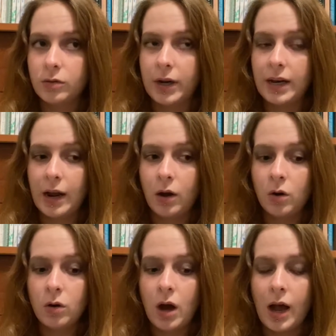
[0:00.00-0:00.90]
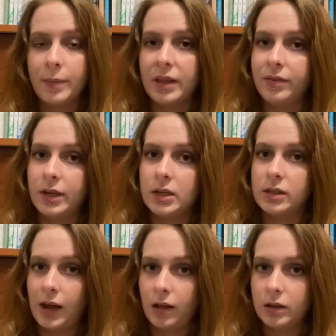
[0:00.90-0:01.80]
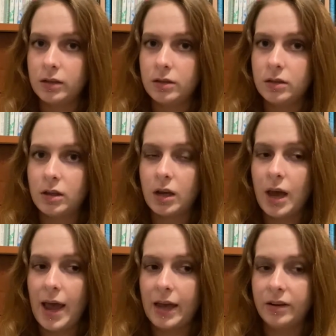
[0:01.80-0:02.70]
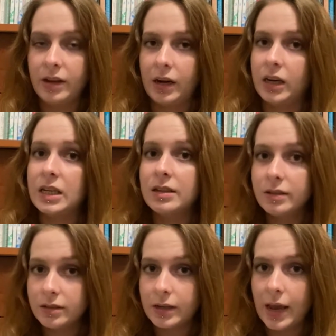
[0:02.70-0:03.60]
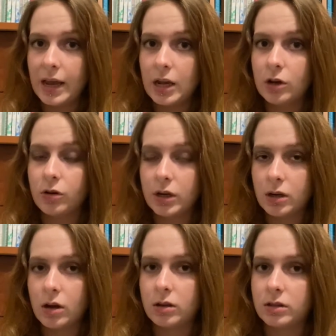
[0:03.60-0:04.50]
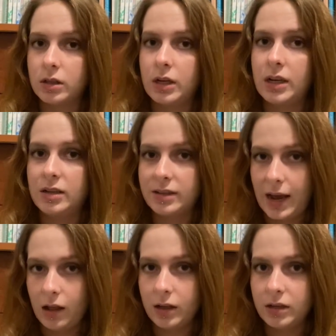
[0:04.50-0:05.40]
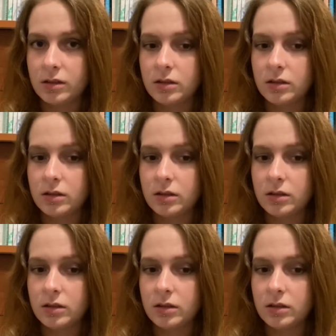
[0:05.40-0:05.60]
Right now I'm living in Dallas, and there is a Korean consulate in Dallas.